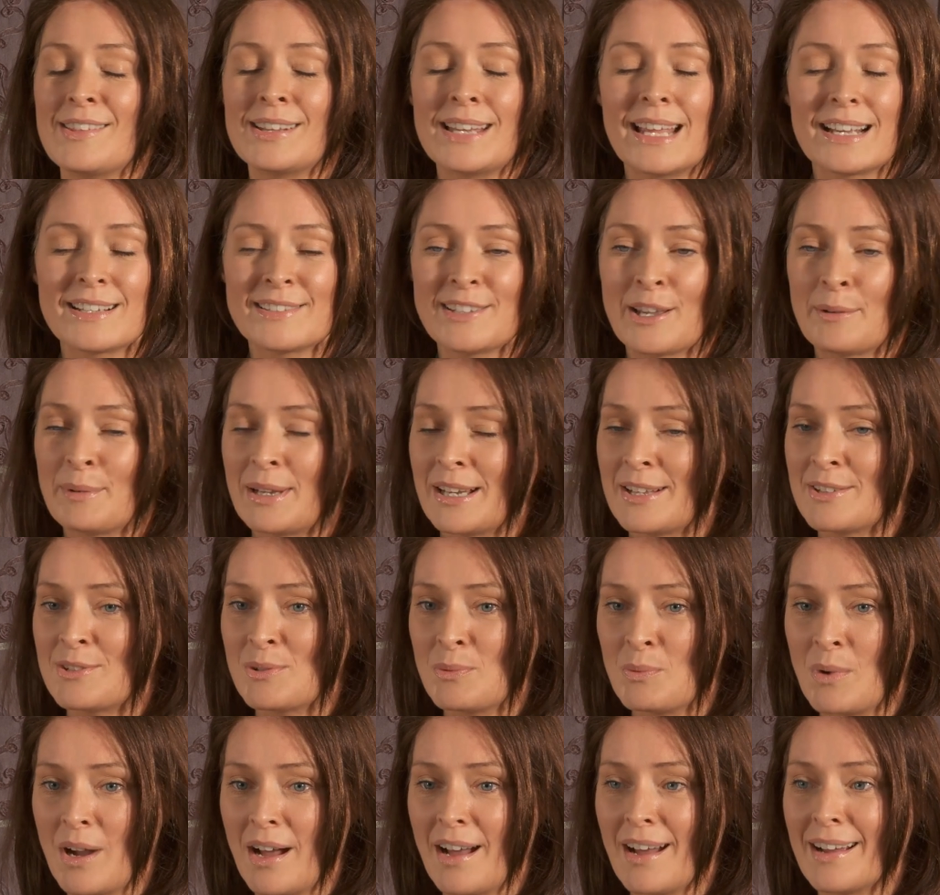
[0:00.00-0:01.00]
The next day I went
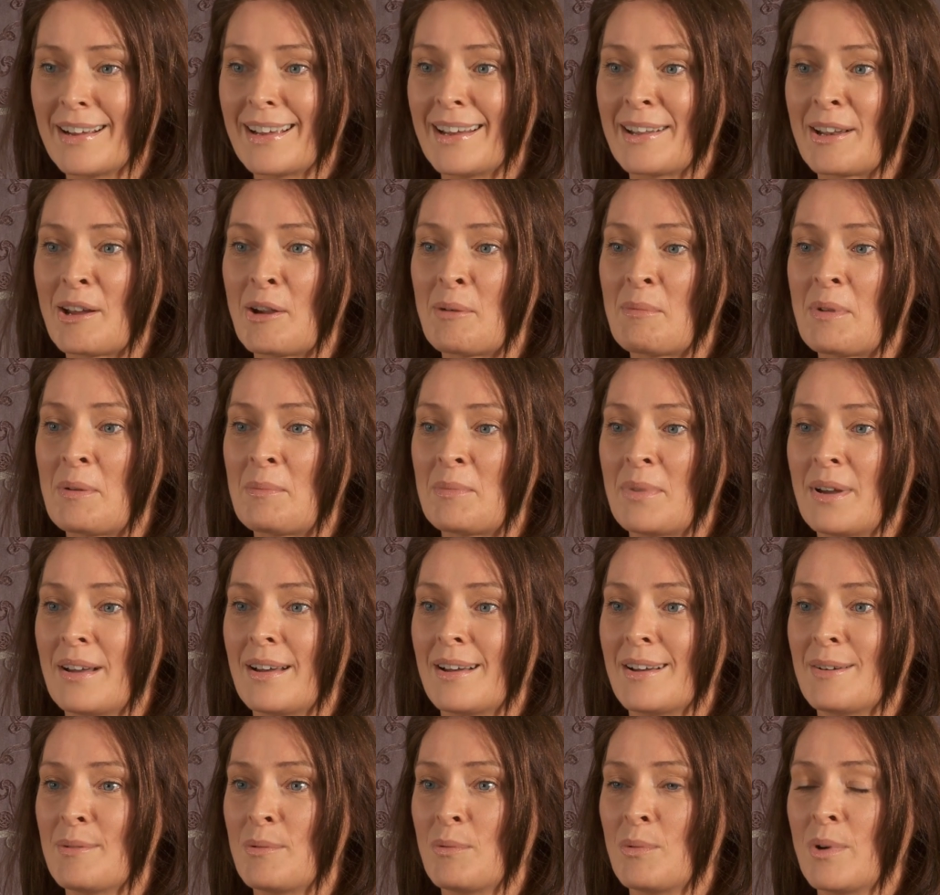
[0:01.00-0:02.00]
into work, and I
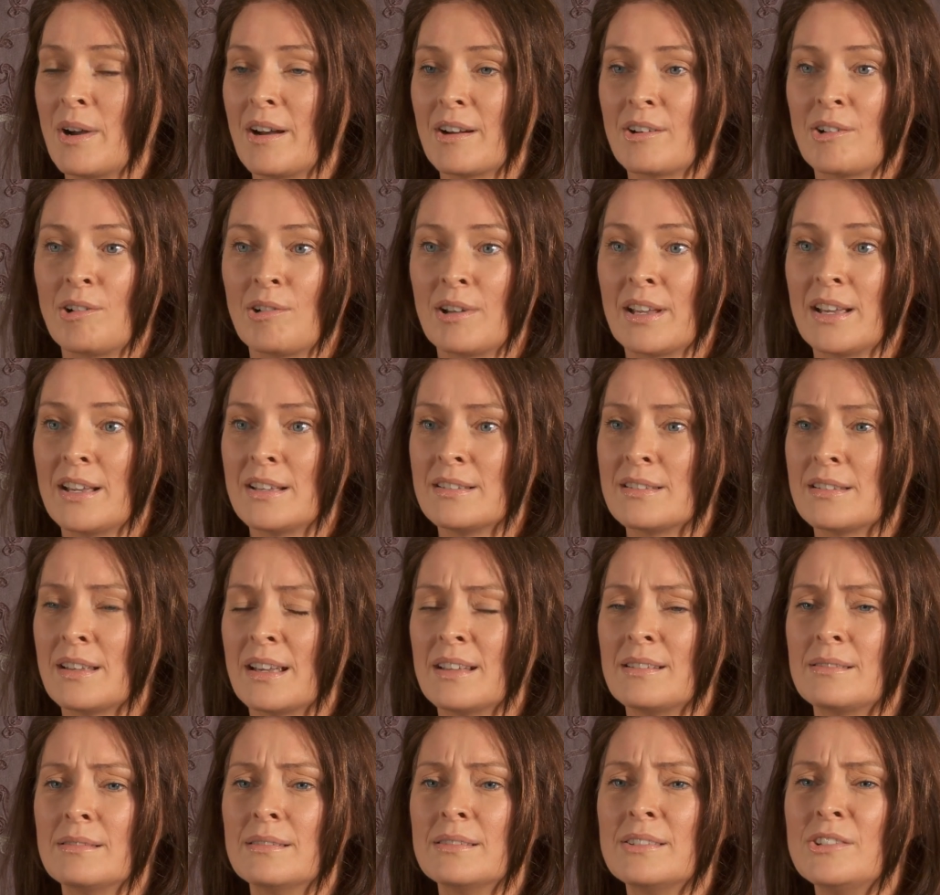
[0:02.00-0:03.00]
remember work colleagues
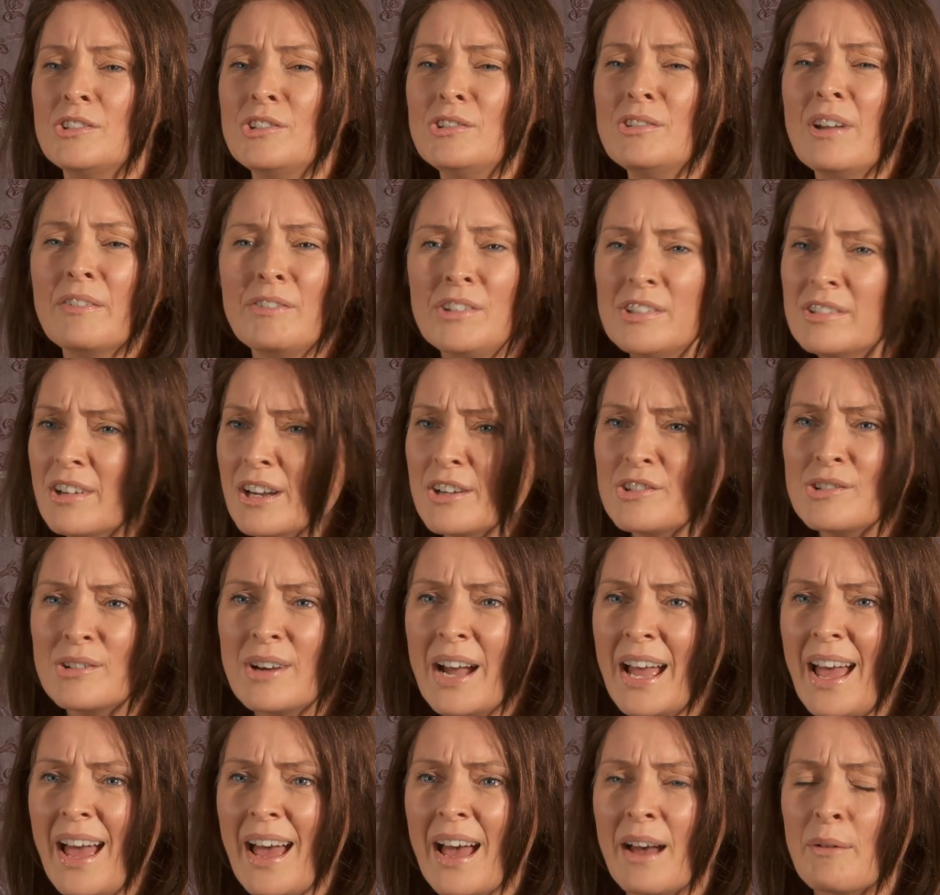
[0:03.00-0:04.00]
said, have you dyed
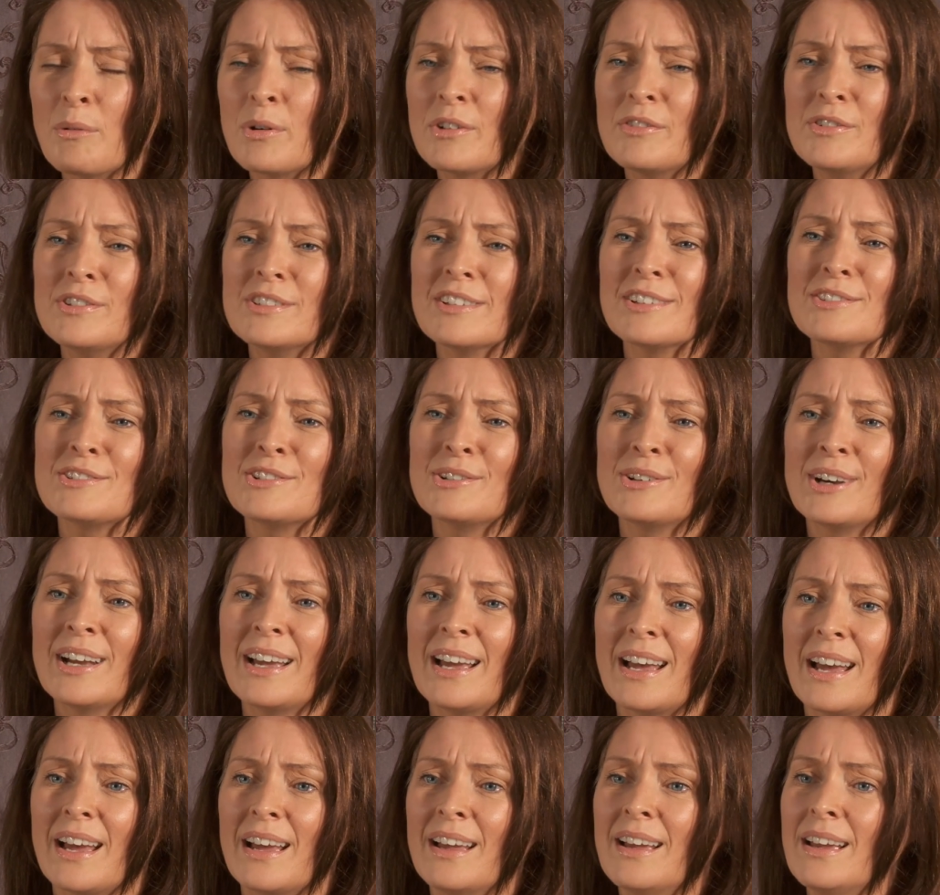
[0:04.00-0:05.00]
your hair? What have you done to your
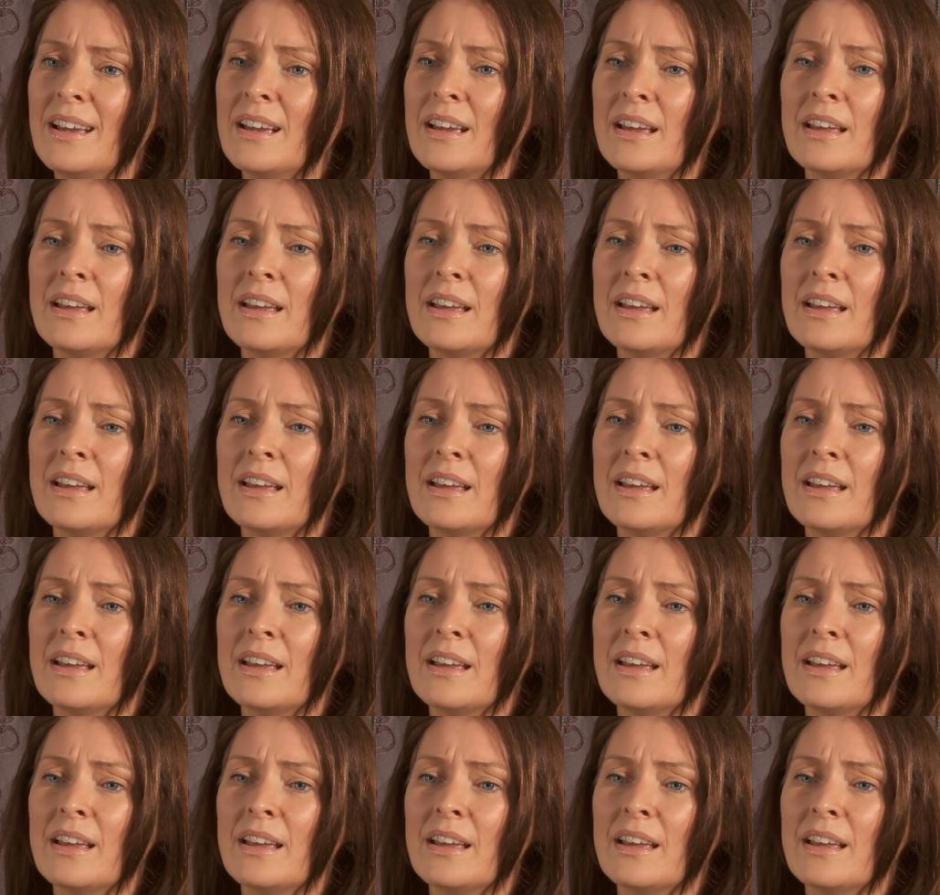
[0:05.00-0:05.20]
hair?